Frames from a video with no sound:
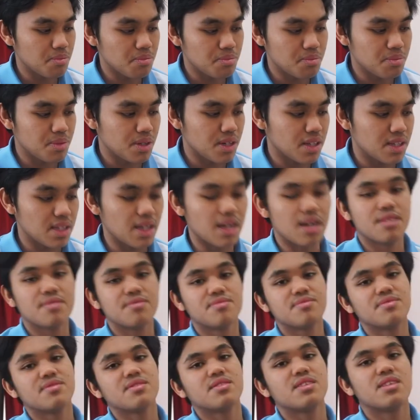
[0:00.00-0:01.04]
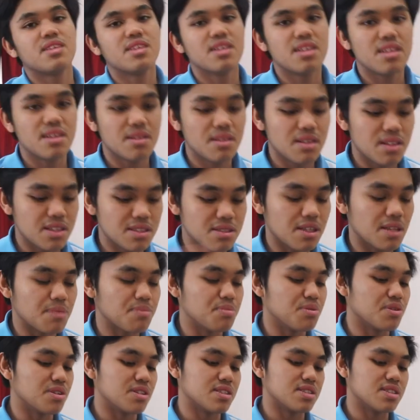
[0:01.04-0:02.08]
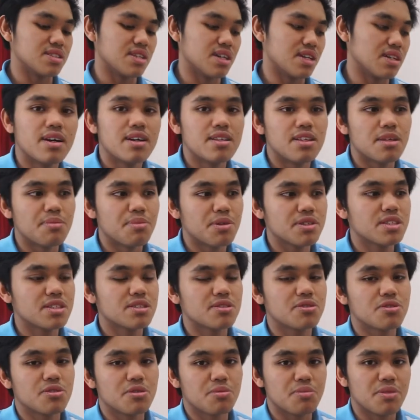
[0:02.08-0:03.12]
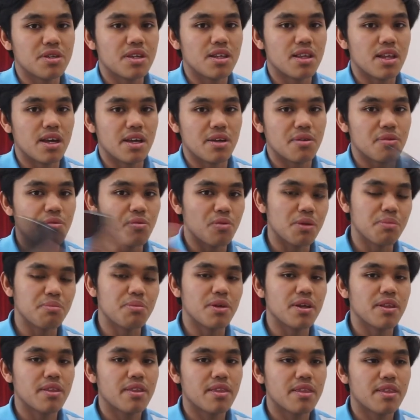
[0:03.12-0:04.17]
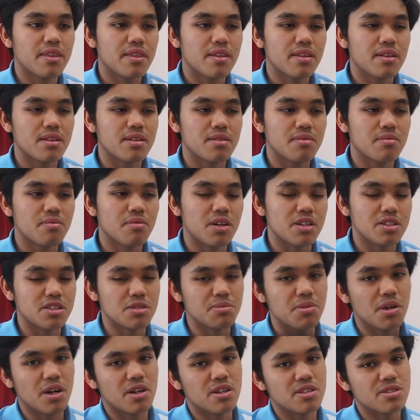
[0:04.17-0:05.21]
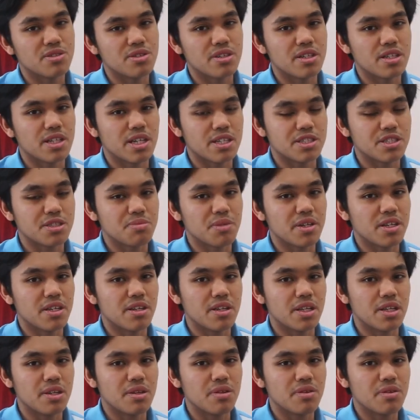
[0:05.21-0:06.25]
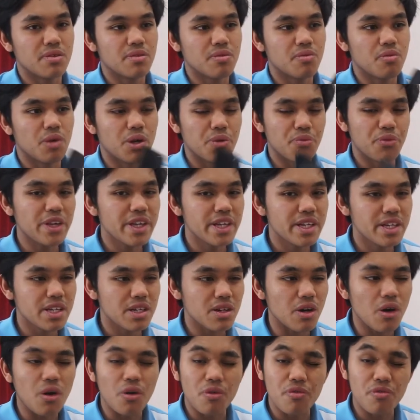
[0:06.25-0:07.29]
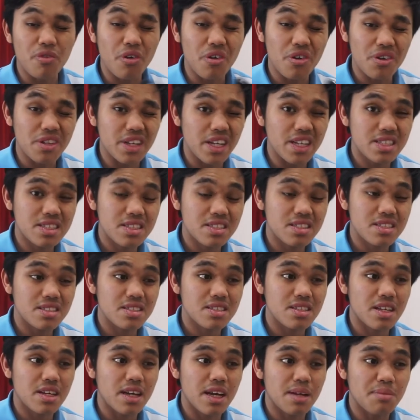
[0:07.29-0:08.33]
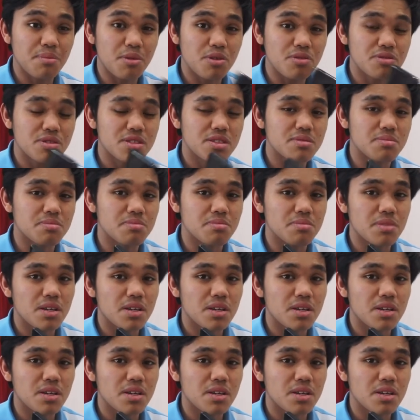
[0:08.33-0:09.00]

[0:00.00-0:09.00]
But yeah, let's that put it aside. The project took me like 1 month. Well, to be honest, you can actually make it in 1 week or 4 days at most.